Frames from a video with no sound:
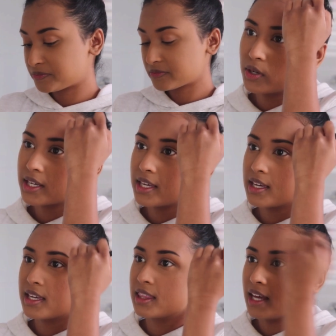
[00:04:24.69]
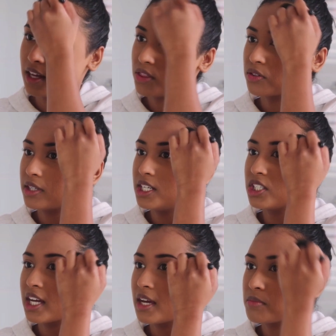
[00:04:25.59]
Working in that 3
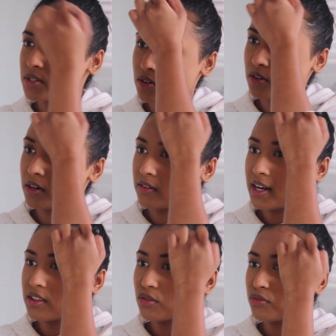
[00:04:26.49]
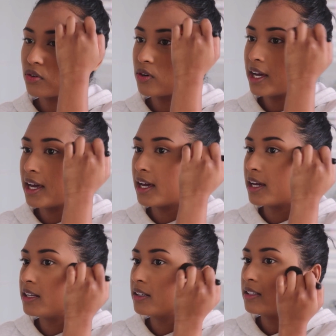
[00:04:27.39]
shapes, so around the forehead,